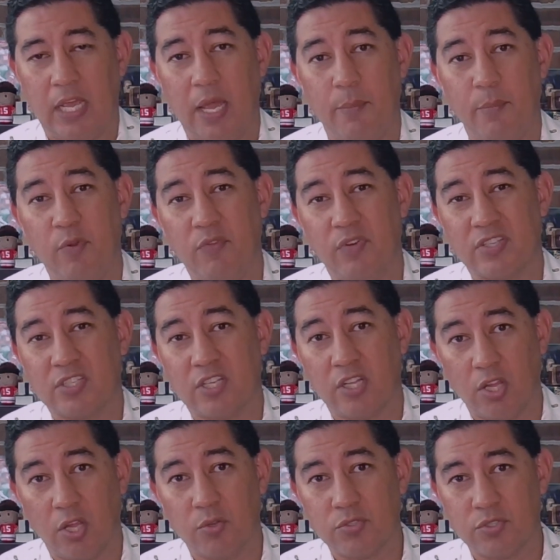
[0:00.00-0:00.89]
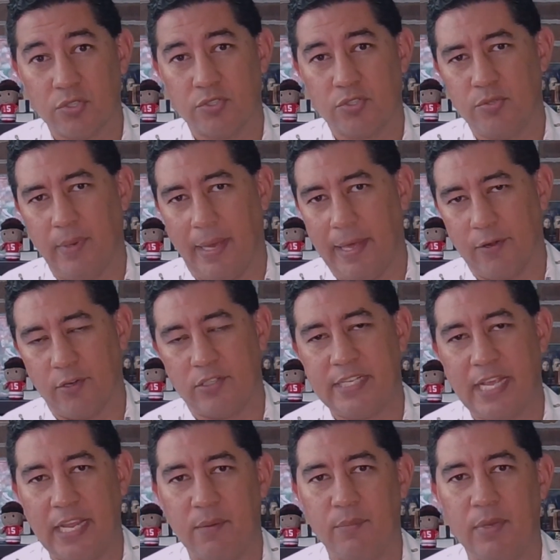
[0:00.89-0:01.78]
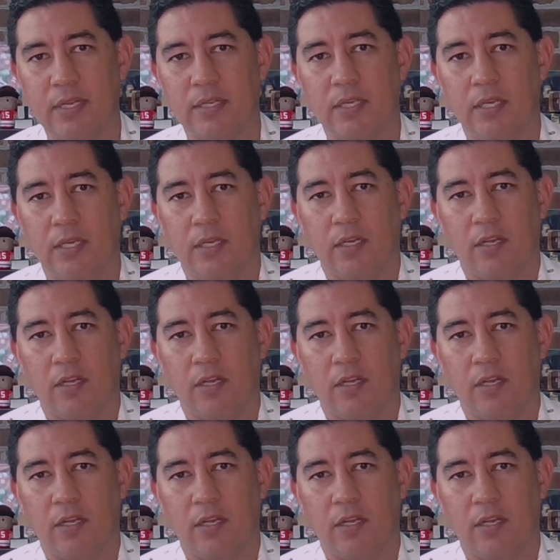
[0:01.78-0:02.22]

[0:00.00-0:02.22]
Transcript: and move us closer to entertainment,